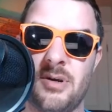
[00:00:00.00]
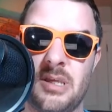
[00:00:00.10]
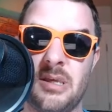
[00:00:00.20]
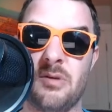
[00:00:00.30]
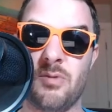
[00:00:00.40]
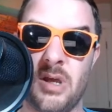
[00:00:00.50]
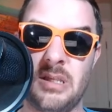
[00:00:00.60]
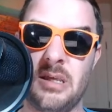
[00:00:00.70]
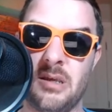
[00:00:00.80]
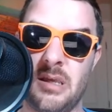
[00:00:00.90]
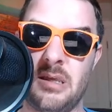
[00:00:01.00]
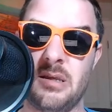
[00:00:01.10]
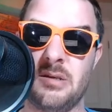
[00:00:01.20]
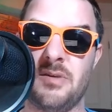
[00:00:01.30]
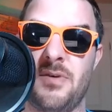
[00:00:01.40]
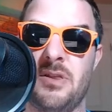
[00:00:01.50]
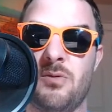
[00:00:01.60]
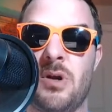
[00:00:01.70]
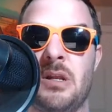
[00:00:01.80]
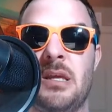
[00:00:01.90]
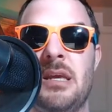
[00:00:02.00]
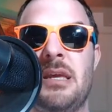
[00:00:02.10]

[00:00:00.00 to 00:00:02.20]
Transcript: he can run, he can defend the run.